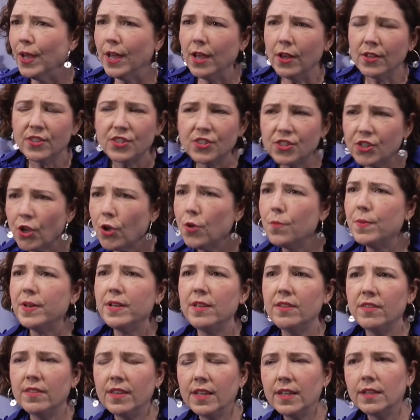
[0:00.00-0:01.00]
so
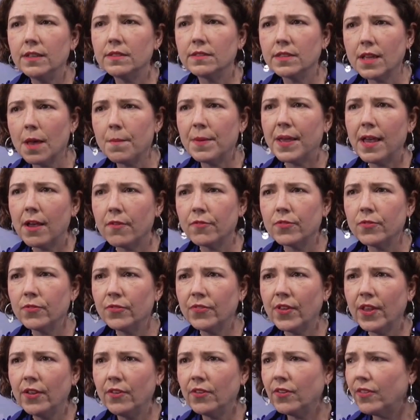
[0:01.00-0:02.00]
many things coming out from the
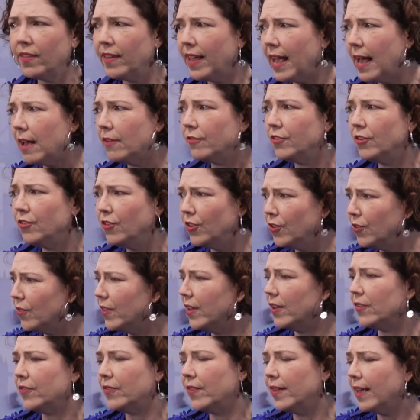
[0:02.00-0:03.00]
centre that they have to do
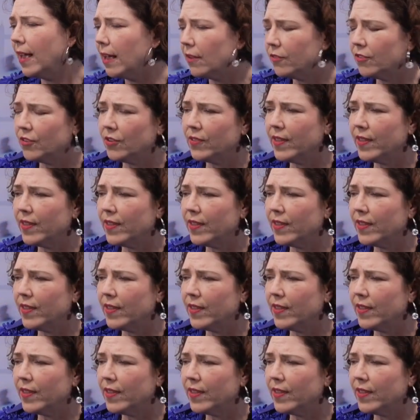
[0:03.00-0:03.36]
this and they have to do